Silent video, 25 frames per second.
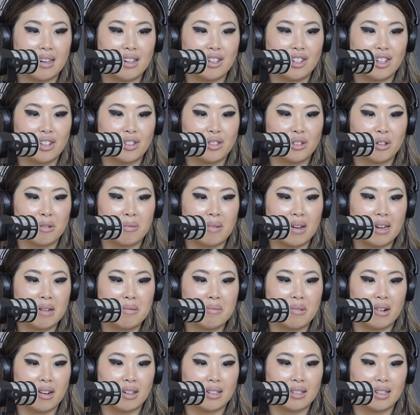and she saw my
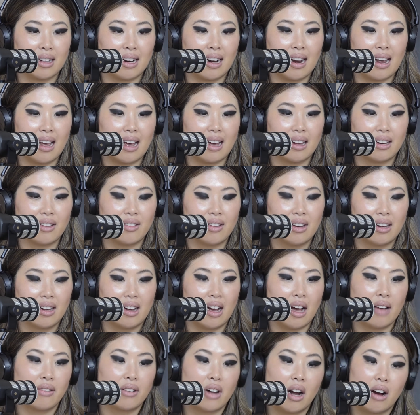inbox, and I've
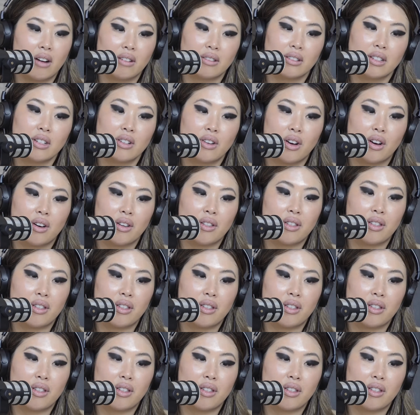currently got